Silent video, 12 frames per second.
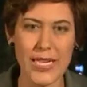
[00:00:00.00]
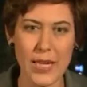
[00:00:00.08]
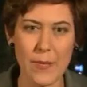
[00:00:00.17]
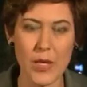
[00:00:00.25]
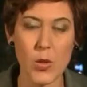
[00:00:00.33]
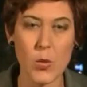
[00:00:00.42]

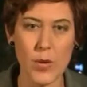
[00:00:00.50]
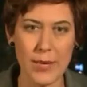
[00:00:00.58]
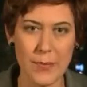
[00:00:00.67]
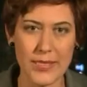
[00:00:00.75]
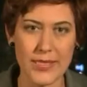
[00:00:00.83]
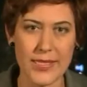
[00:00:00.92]
chemical
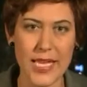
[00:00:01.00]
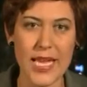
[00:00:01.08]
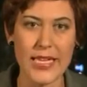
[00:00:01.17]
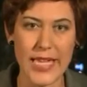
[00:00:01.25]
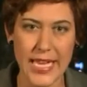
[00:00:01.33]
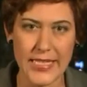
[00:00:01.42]
weapons
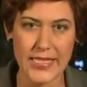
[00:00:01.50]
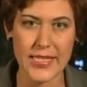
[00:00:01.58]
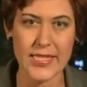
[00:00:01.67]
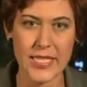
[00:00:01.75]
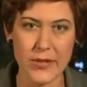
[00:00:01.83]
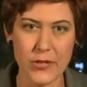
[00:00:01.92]
against
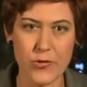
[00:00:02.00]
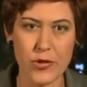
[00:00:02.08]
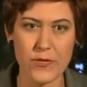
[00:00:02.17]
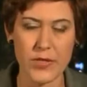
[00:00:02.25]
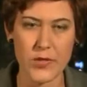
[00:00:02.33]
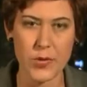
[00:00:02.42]
the
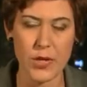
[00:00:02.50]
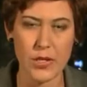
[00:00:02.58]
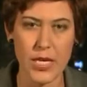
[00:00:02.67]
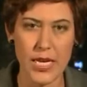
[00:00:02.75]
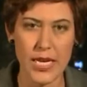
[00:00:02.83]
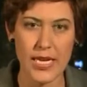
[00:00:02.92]
territory of
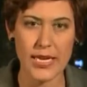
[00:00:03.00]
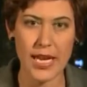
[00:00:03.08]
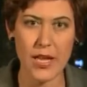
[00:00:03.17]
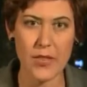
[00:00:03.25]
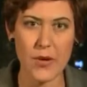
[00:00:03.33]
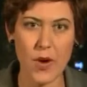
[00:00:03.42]
Israel.
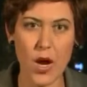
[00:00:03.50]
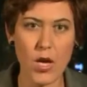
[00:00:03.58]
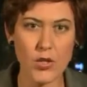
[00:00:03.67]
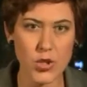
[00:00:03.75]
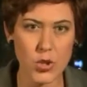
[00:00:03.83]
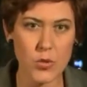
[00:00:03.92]
Now, there
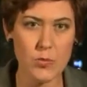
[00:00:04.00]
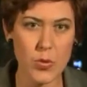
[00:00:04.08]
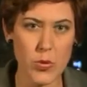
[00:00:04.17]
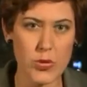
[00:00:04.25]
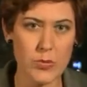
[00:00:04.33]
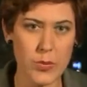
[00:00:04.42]
are two
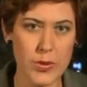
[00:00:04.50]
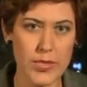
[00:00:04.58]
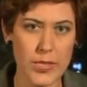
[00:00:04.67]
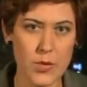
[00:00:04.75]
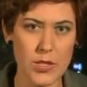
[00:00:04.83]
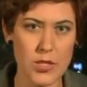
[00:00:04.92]
important
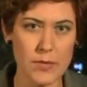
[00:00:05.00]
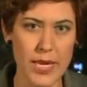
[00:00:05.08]
points I want to